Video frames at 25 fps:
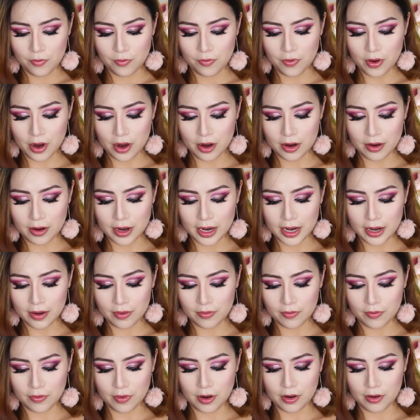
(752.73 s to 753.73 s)
Very,
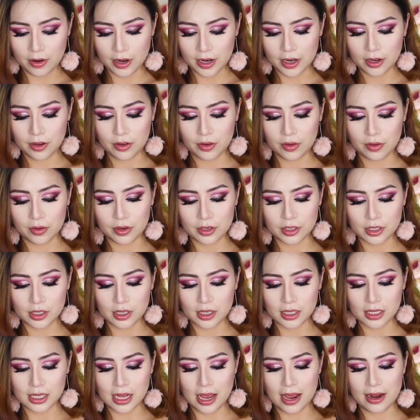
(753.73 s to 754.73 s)
very
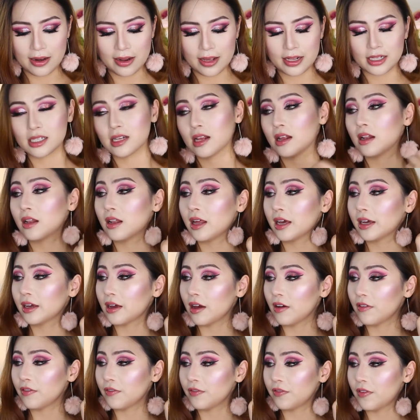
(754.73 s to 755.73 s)
gorgeous, and it's like
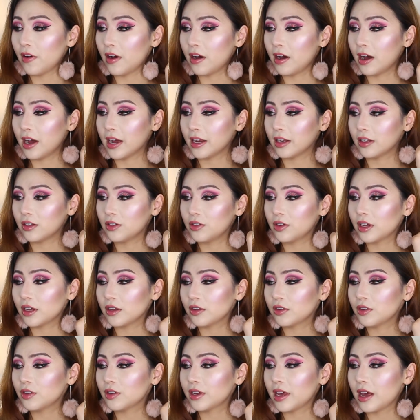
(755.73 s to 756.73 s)
a fine
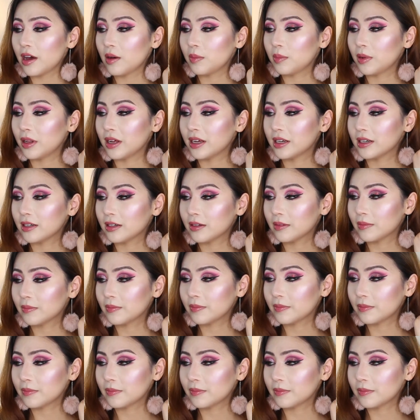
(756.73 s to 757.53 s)
look how blinding.